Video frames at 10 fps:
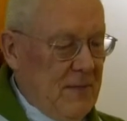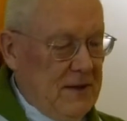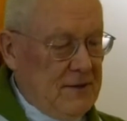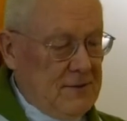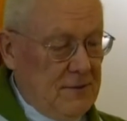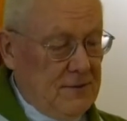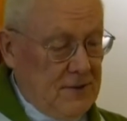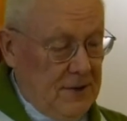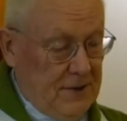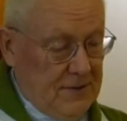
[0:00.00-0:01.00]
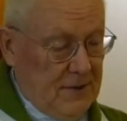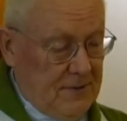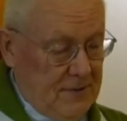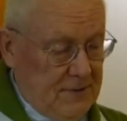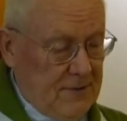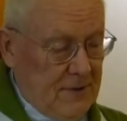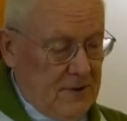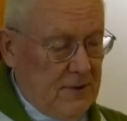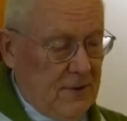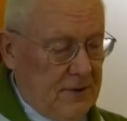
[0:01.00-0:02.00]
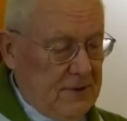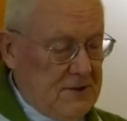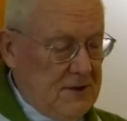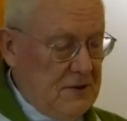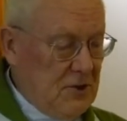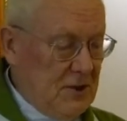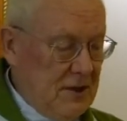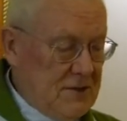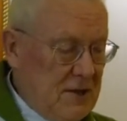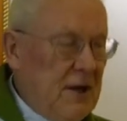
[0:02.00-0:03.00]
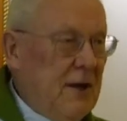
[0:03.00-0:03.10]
So the Lord is teaching us